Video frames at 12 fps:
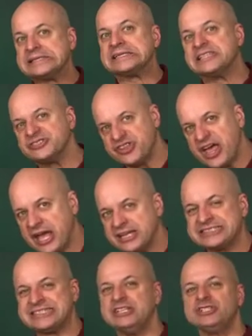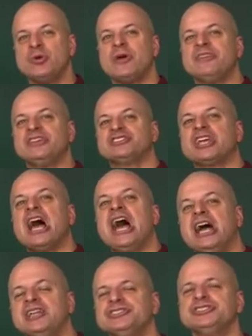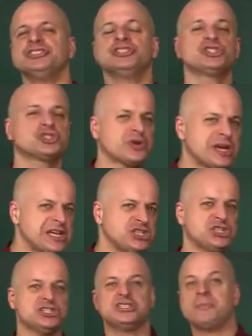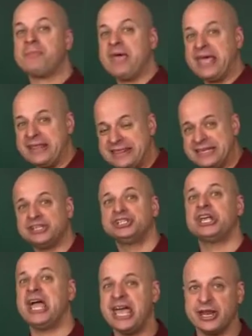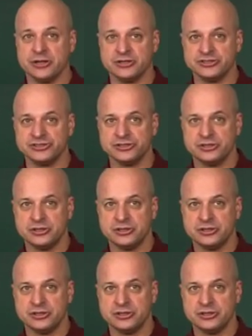is that since you have these concentration-dependent channels,